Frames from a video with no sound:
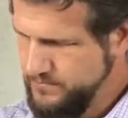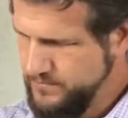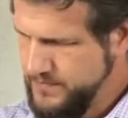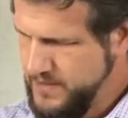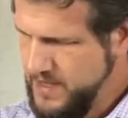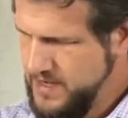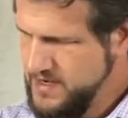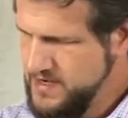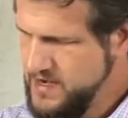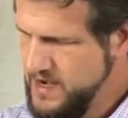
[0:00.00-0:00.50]

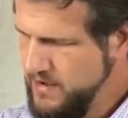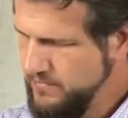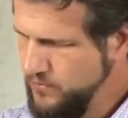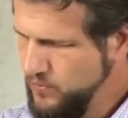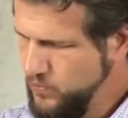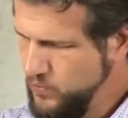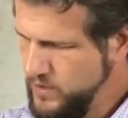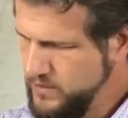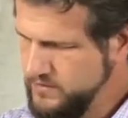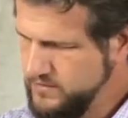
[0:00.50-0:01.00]
and never
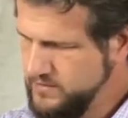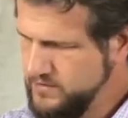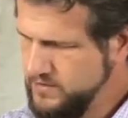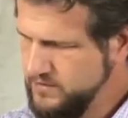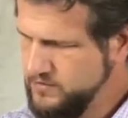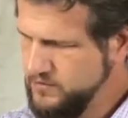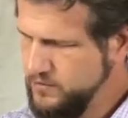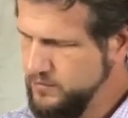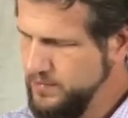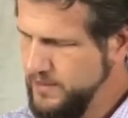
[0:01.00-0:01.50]
once
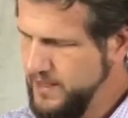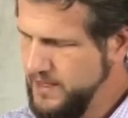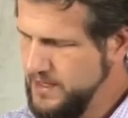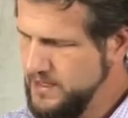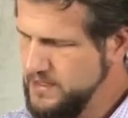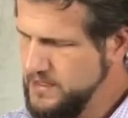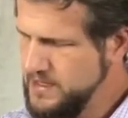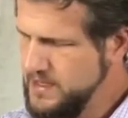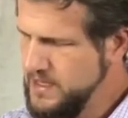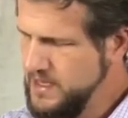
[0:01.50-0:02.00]

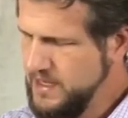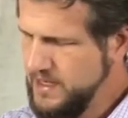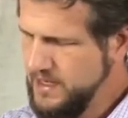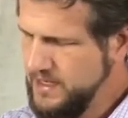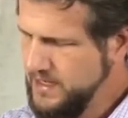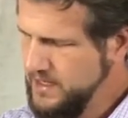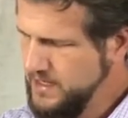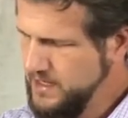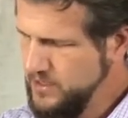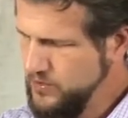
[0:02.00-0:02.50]
disobeyed
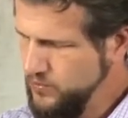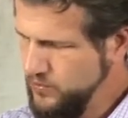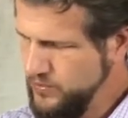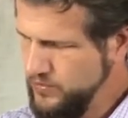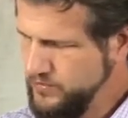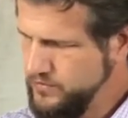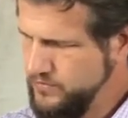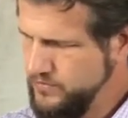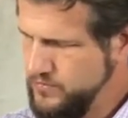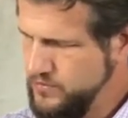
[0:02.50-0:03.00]
any orders
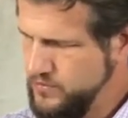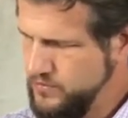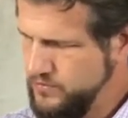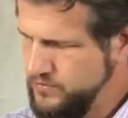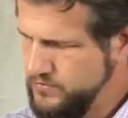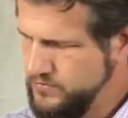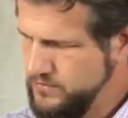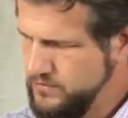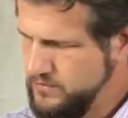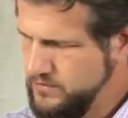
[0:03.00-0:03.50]
of yours.